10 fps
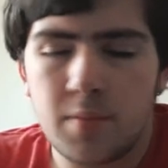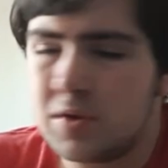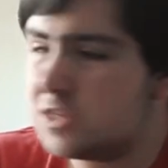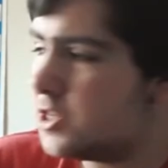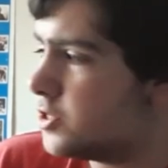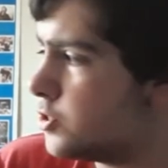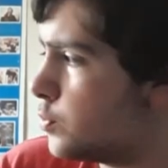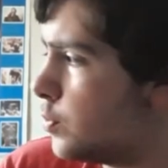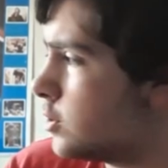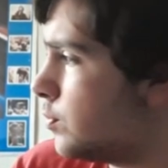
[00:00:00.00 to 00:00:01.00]
PlayStation is
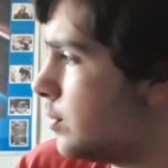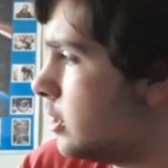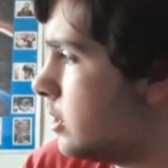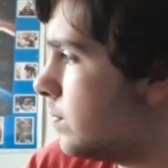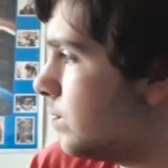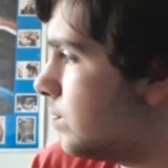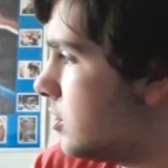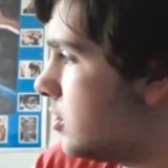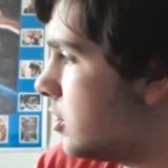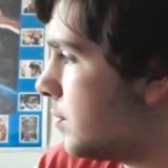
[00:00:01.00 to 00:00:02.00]
supposed to be
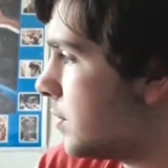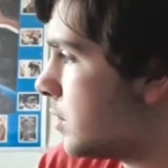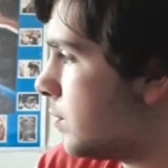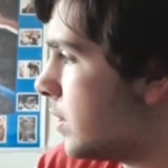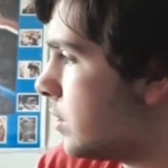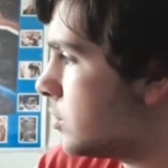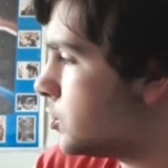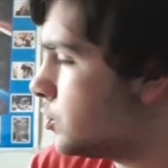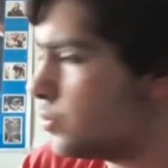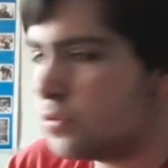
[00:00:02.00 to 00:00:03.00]
coming in the mail
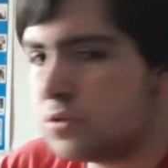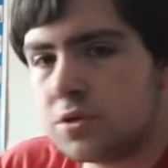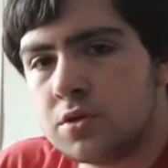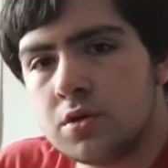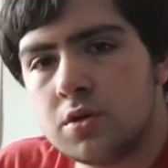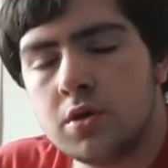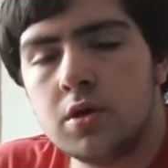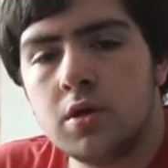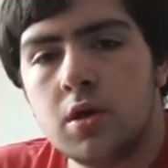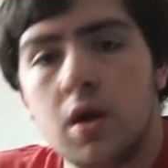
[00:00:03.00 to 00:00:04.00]
soon.
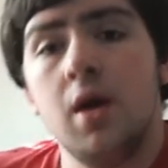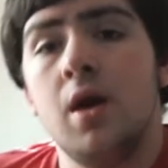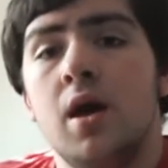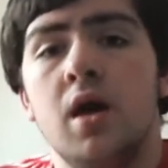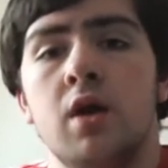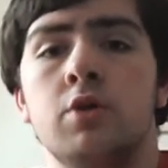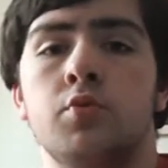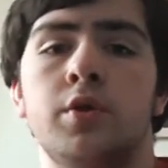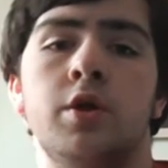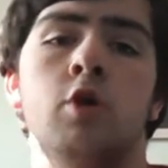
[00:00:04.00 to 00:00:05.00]
I don't know
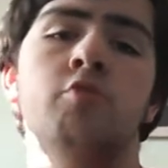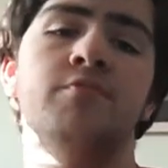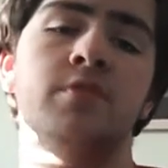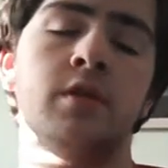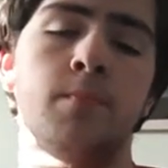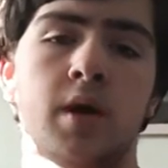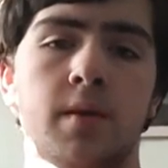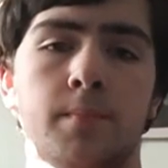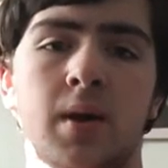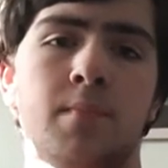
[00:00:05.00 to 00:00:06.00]
when. Hopefully
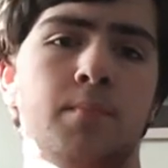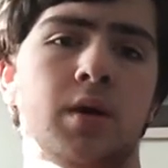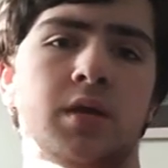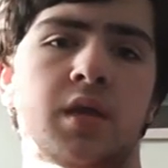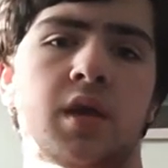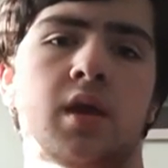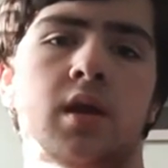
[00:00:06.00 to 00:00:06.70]
by Monday.